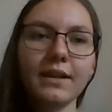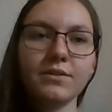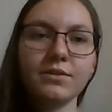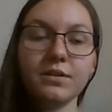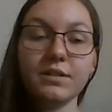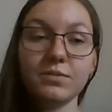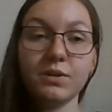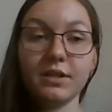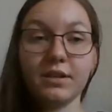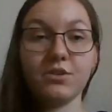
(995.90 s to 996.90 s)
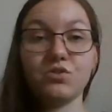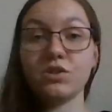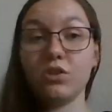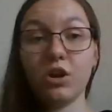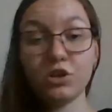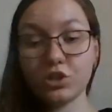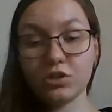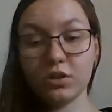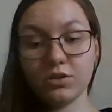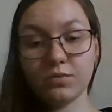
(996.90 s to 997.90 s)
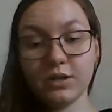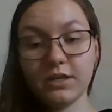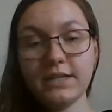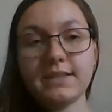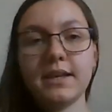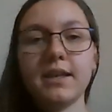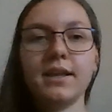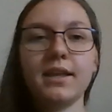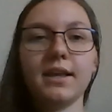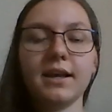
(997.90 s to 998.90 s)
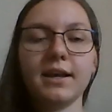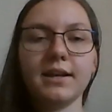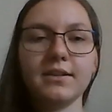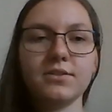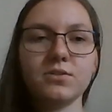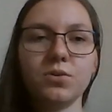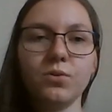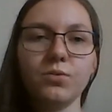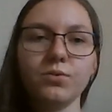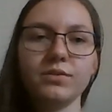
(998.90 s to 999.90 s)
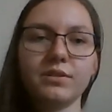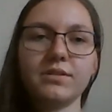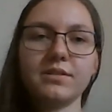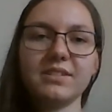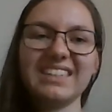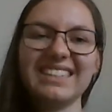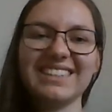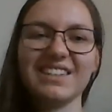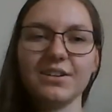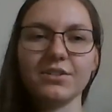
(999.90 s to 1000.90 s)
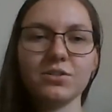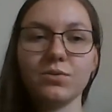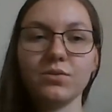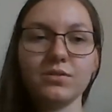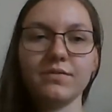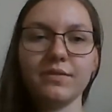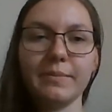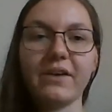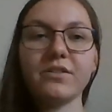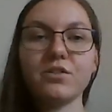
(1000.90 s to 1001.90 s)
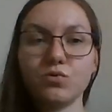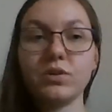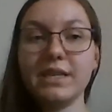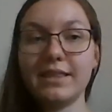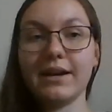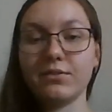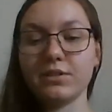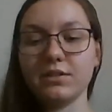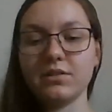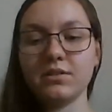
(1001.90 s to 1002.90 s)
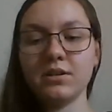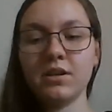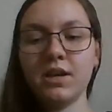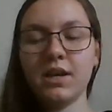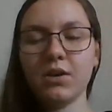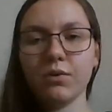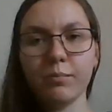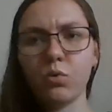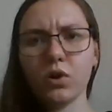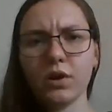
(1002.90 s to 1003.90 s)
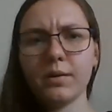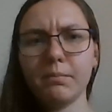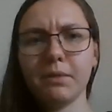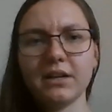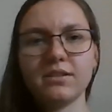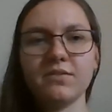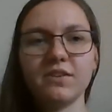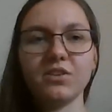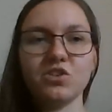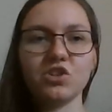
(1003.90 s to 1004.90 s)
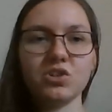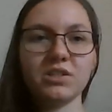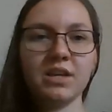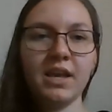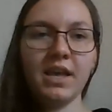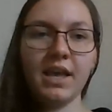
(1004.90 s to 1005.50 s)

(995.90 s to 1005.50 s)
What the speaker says: and so it's one of the country's largest ossuaries. The skulls, there are skulls of about 3,000 or more monks and villagers.